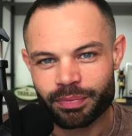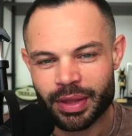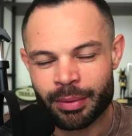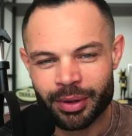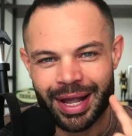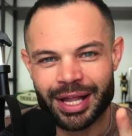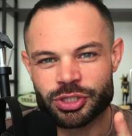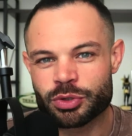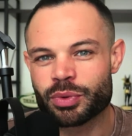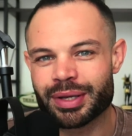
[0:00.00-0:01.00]
and we'll catch
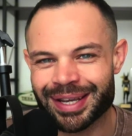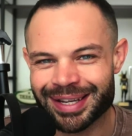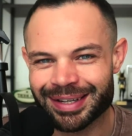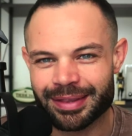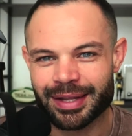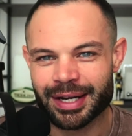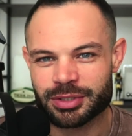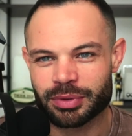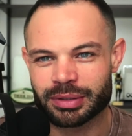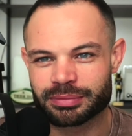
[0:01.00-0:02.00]
you in the next one.